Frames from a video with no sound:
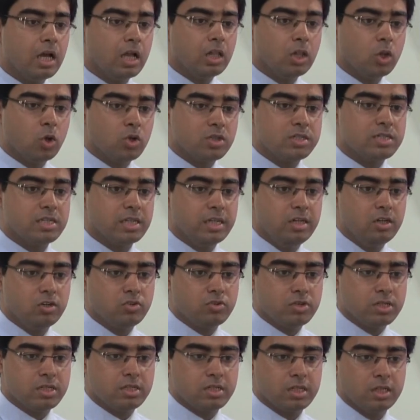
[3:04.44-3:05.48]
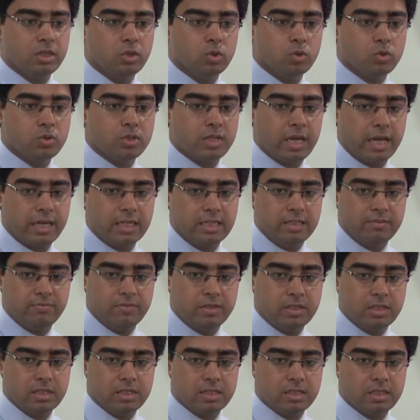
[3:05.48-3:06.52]
lost interest in those
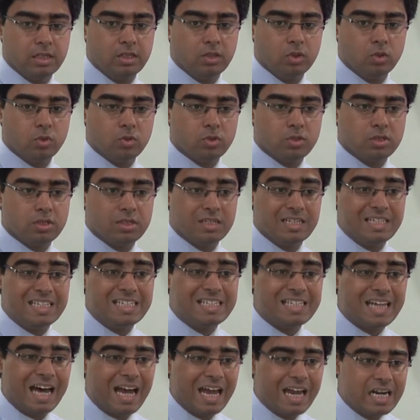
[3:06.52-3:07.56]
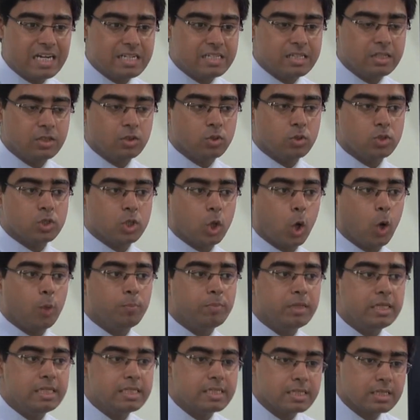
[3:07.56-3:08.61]
activities, in those desires, in those
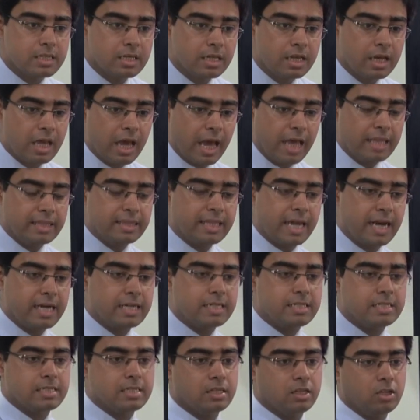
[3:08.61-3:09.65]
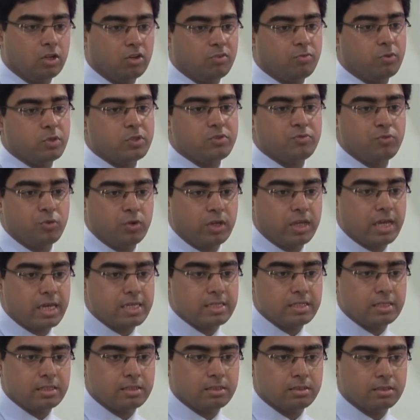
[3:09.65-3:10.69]
hobbies, and that's your phosphoric
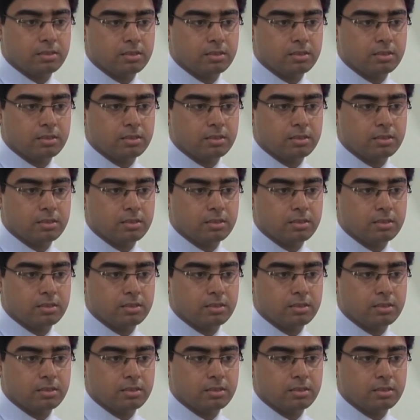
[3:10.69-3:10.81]
acid.